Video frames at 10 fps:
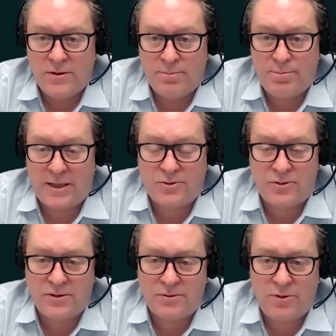
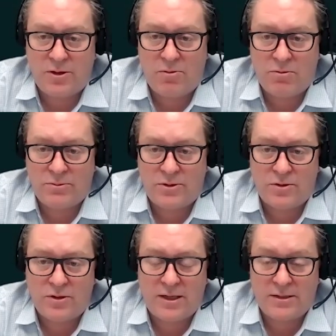batteries, and we don't want them to
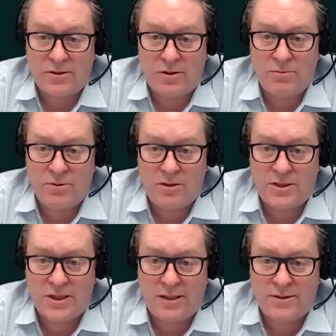do that. So, you know, the
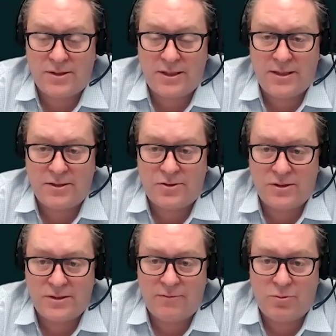challenge to the industry
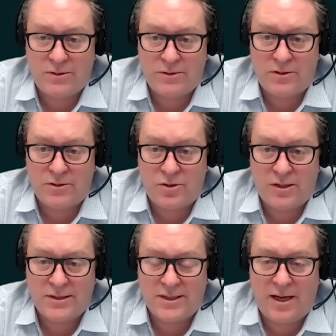is everyone's got to try to
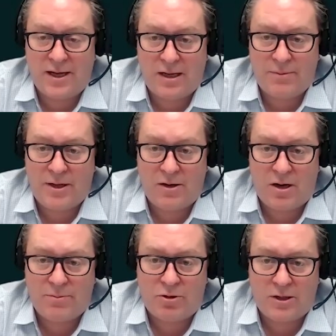scale up. Now,
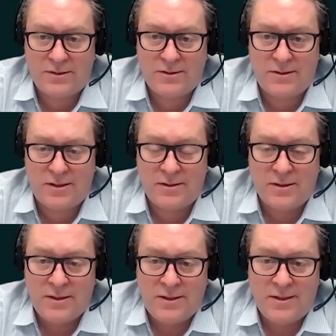high prices are
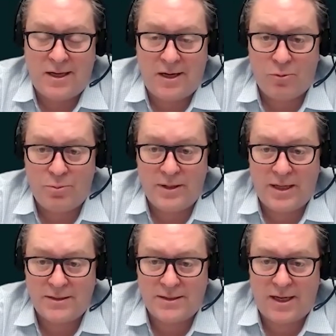helping
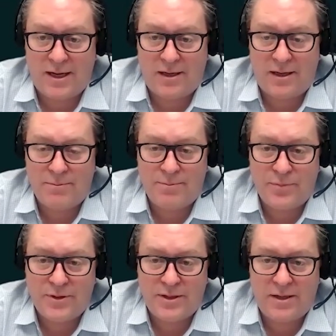that scale up,
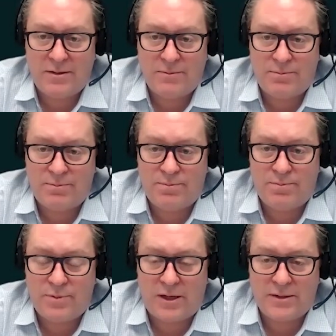
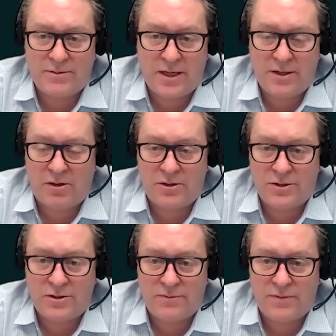but
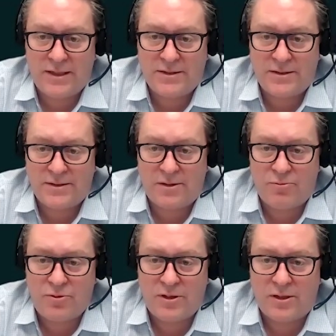technological advances are
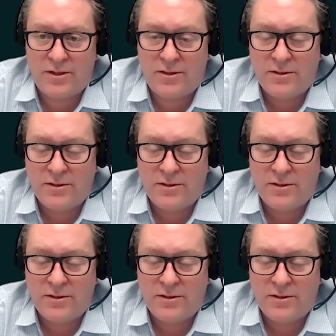really